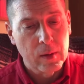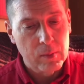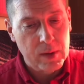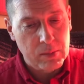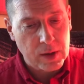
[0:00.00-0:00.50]

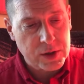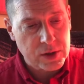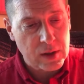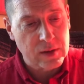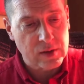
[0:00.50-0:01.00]
be much
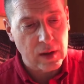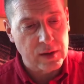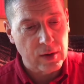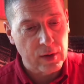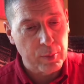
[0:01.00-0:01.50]
in
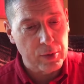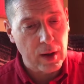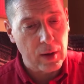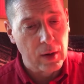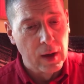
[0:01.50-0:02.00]
solitary
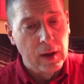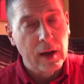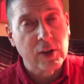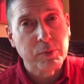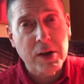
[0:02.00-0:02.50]
prayer,
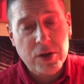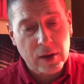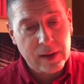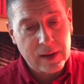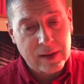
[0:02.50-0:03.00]

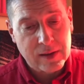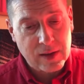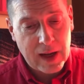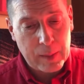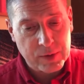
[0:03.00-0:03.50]
especially in
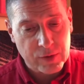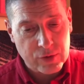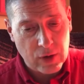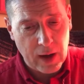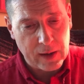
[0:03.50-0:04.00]
times of
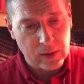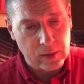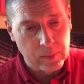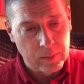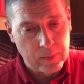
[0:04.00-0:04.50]
trial.
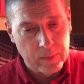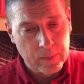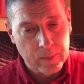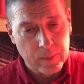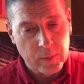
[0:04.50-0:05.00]

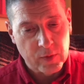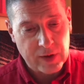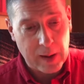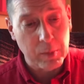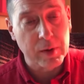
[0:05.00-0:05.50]

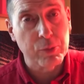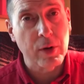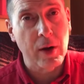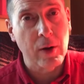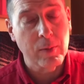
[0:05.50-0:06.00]
Family
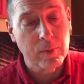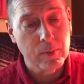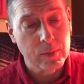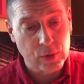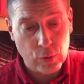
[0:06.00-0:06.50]
prayer,
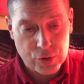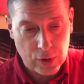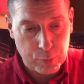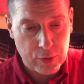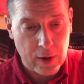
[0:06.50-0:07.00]
social
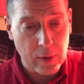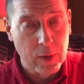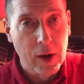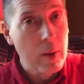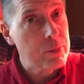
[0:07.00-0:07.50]
prayer,
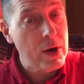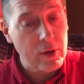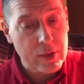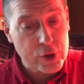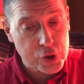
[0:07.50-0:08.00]
prayer
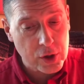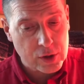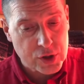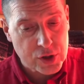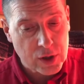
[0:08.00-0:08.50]
in the
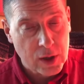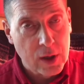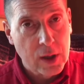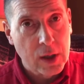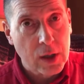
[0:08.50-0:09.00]
church
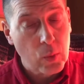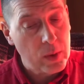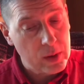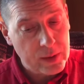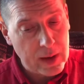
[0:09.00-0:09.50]

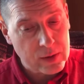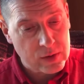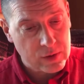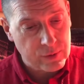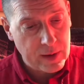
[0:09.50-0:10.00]
will not
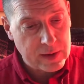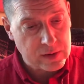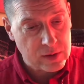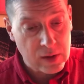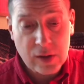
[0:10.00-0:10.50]

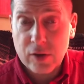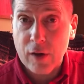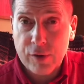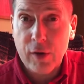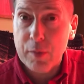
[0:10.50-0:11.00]
suffice. These are
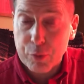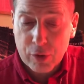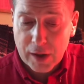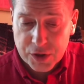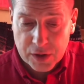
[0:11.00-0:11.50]
very
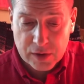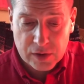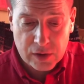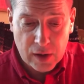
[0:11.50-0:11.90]
precious,